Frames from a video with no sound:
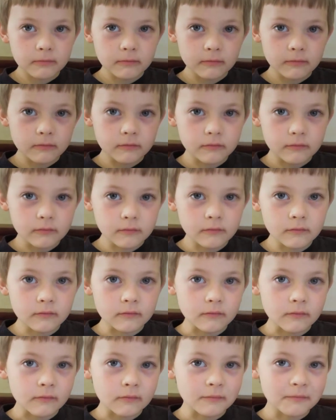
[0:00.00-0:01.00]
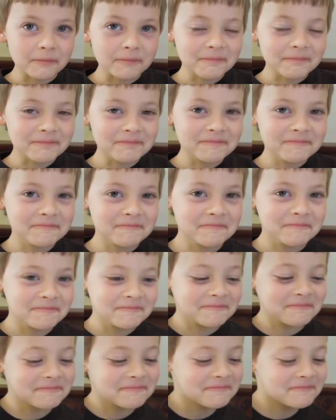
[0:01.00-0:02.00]

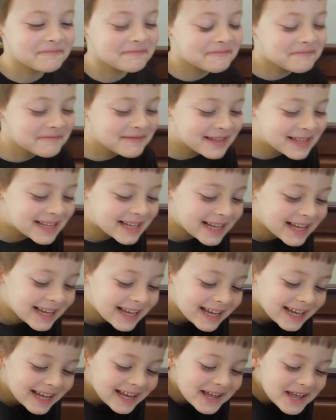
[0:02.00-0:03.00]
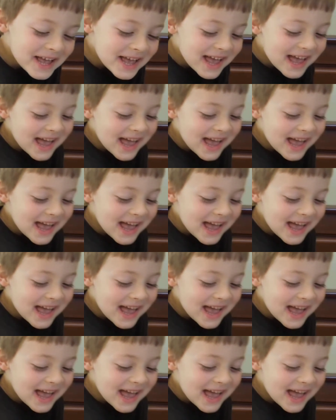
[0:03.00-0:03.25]
No one is speaking in this clip.